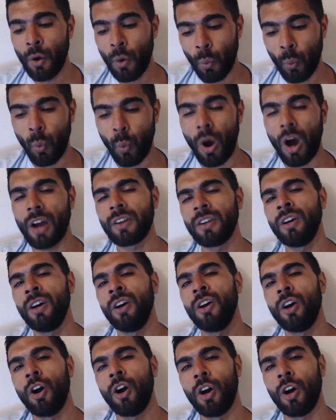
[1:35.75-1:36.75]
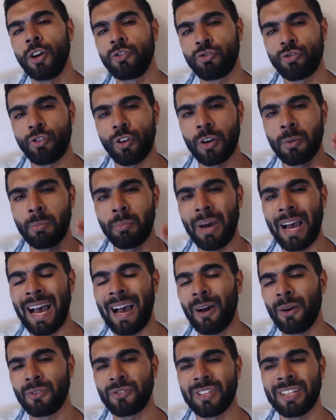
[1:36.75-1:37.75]

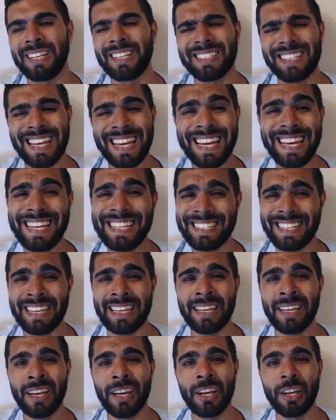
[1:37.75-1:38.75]
£100, and it's easy.